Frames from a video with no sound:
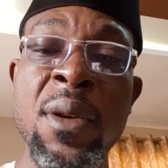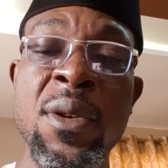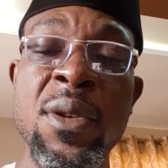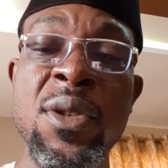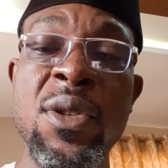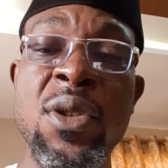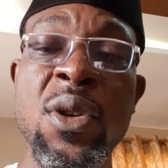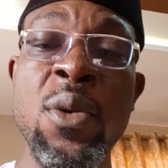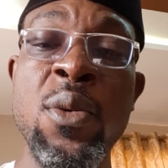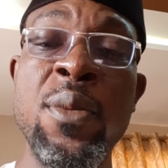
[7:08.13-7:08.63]

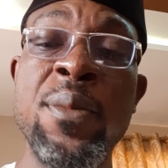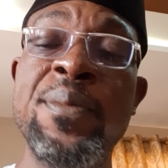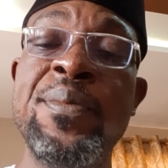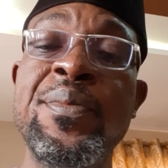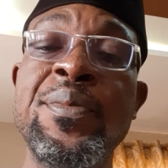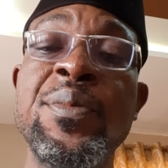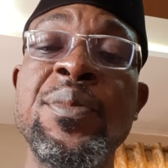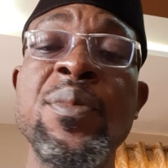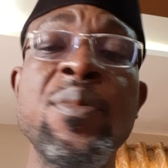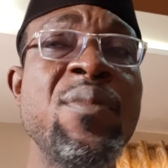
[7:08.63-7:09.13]
So,
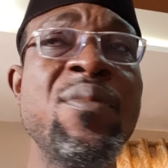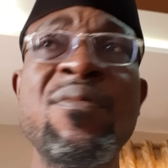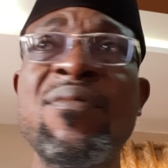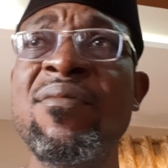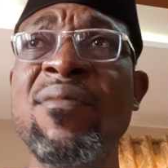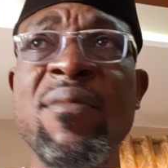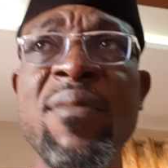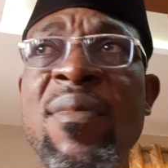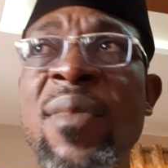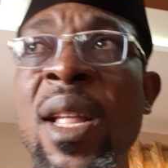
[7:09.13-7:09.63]

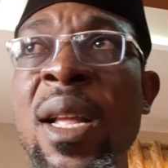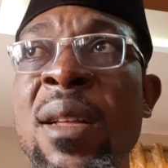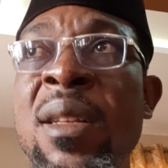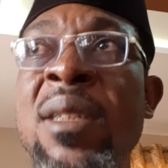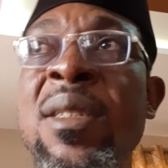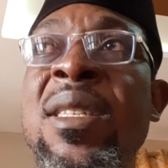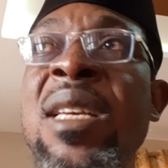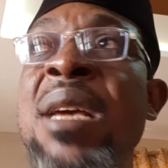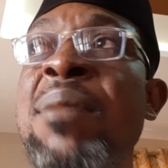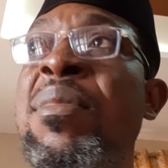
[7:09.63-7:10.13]
the
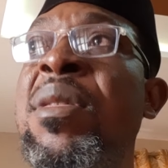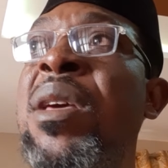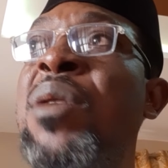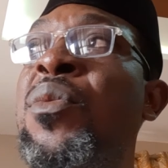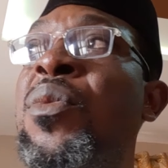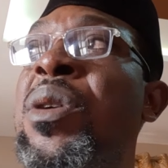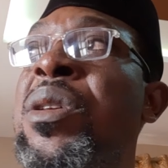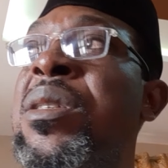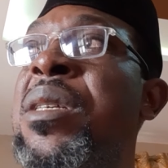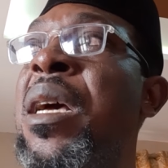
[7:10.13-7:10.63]
same thing
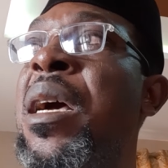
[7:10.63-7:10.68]
with